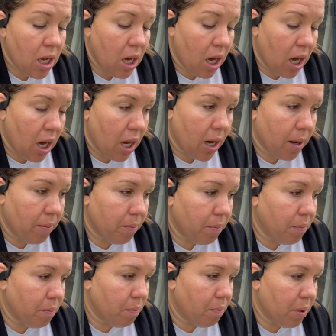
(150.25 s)

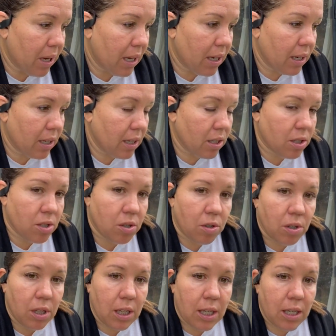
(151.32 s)
But it
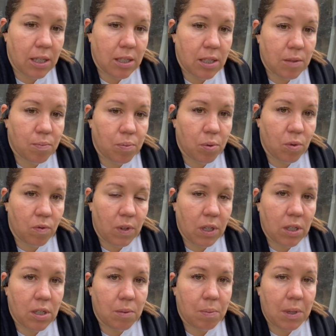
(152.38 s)
certainly is proving
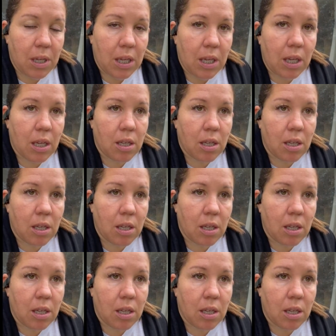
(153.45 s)
to be